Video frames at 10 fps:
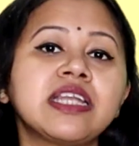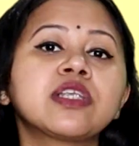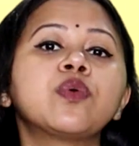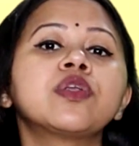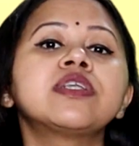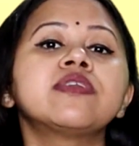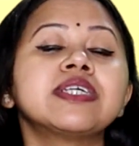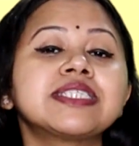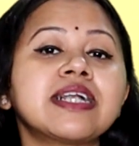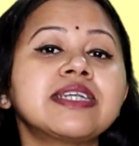and it could
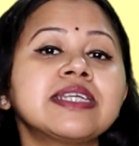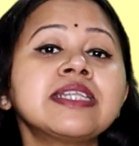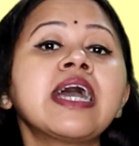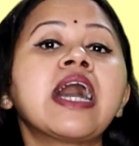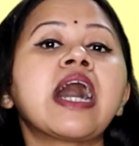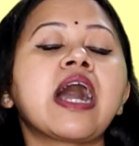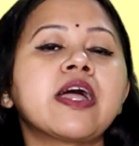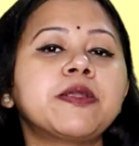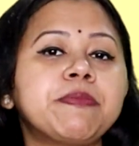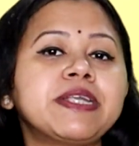result in
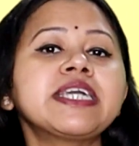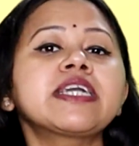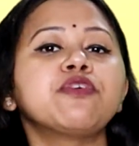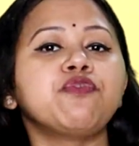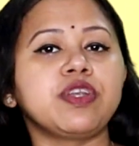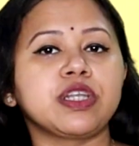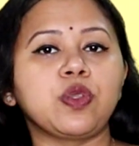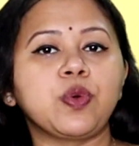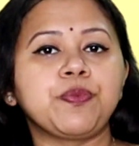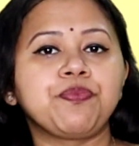
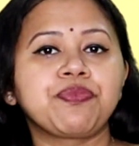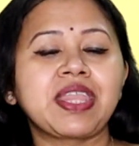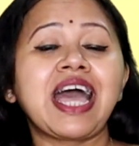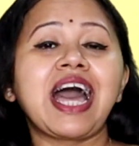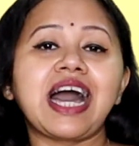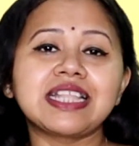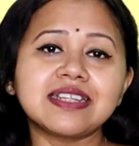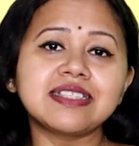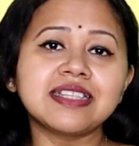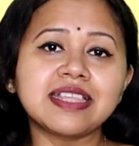Herpeticwhitlow.
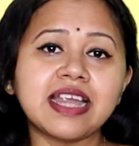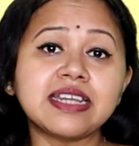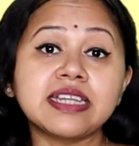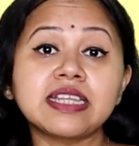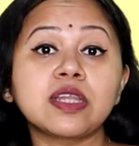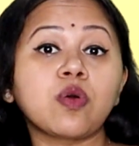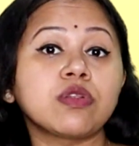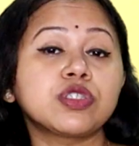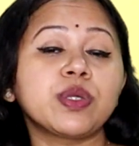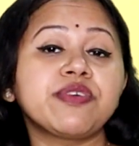Other than that, it can
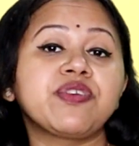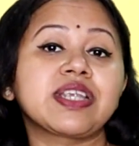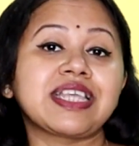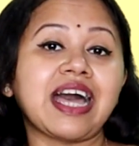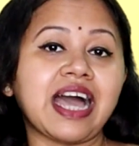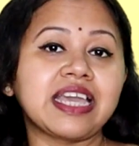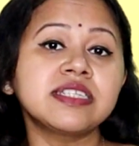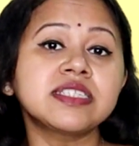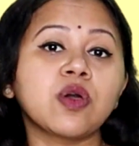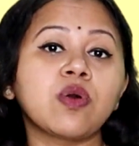also affect the
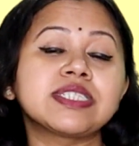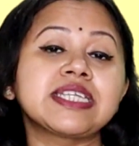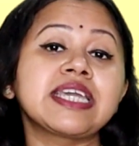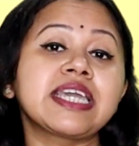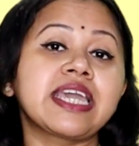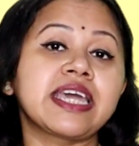eyes, causing